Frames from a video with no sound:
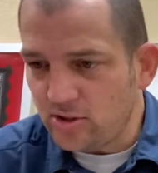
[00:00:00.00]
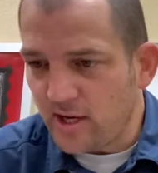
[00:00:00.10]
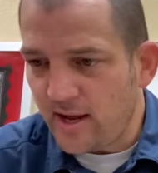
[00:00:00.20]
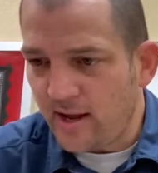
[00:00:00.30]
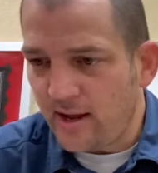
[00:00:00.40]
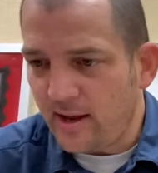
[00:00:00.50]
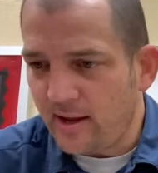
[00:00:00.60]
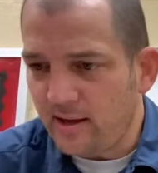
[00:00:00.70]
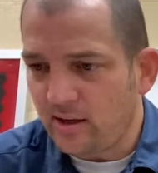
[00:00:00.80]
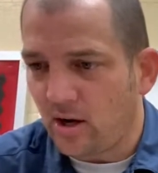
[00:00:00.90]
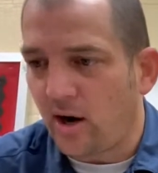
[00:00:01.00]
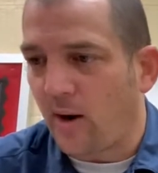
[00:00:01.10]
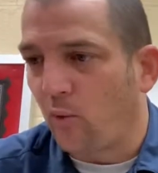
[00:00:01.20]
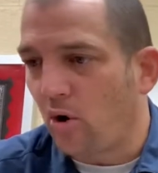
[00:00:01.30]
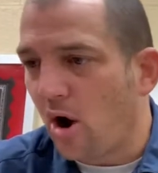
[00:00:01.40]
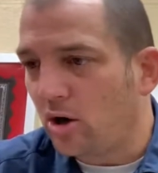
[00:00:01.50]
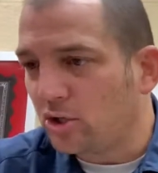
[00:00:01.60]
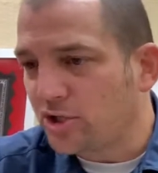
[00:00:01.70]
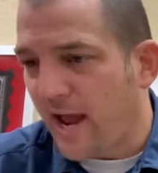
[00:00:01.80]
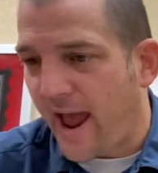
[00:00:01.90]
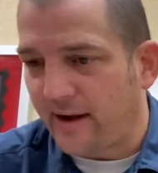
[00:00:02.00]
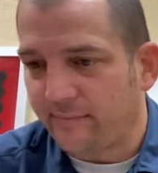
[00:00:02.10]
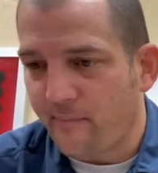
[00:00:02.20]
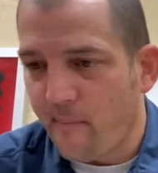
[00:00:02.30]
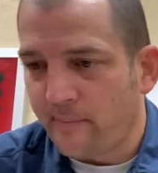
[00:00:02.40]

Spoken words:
chat. All right, we're on our chat.